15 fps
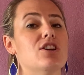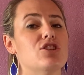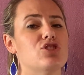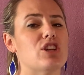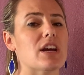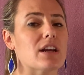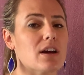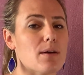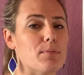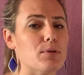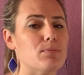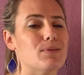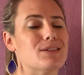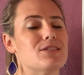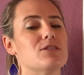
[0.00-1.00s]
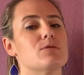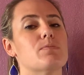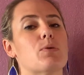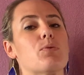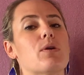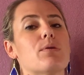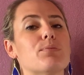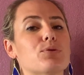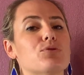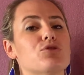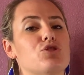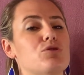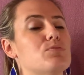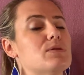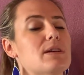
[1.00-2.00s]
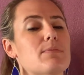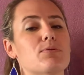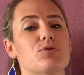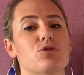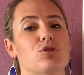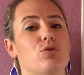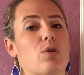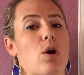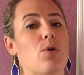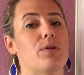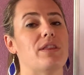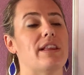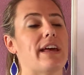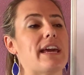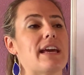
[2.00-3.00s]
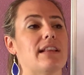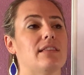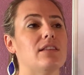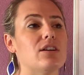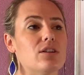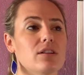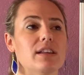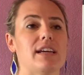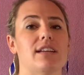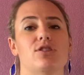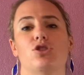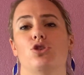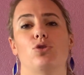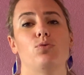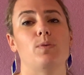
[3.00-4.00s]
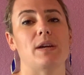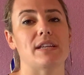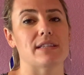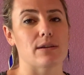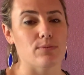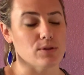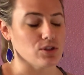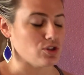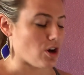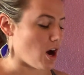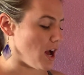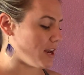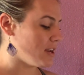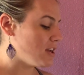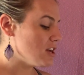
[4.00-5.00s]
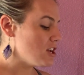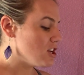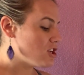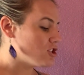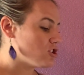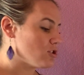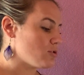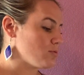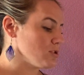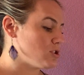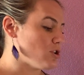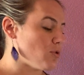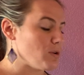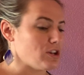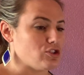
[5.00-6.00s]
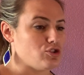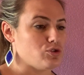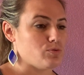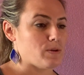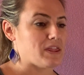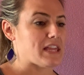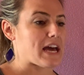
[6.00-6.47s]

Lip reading: She had a couple of blisters, but she was able to grow, and like literally in 2 weeks it was gone. So there was no issues with